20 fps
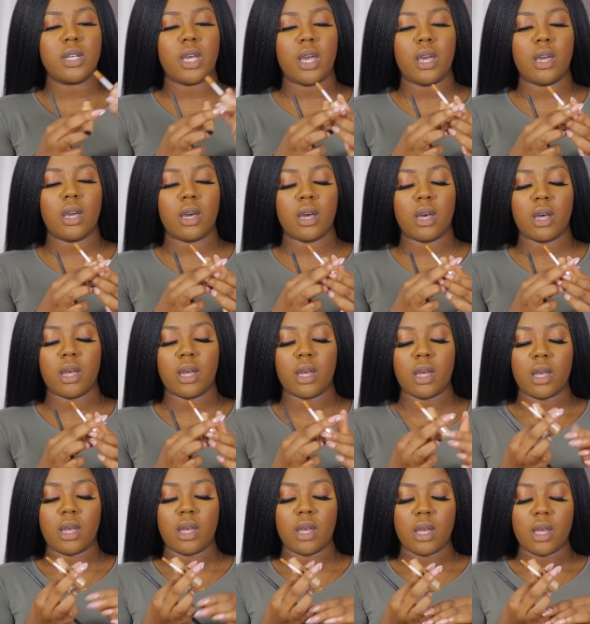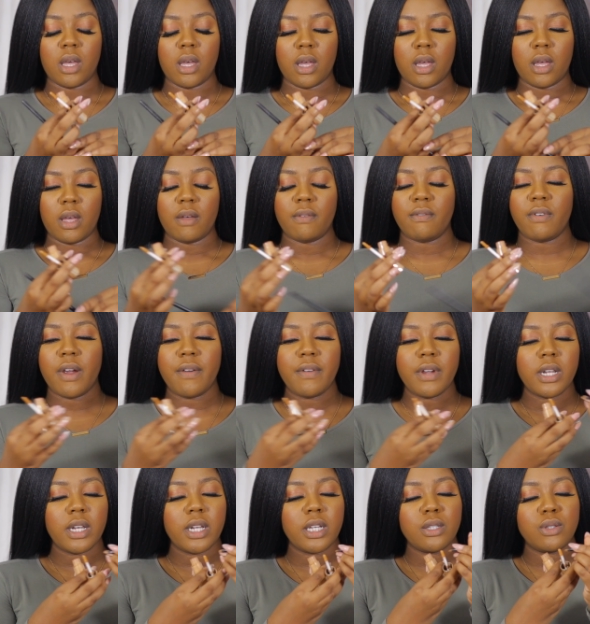take
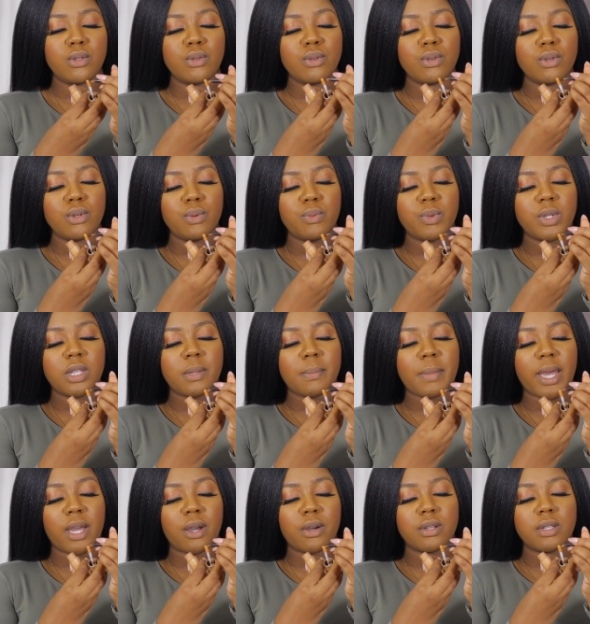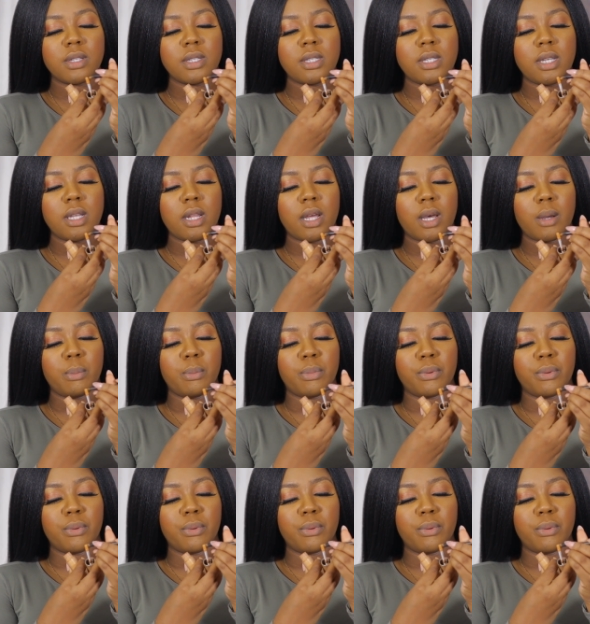very little with my concealer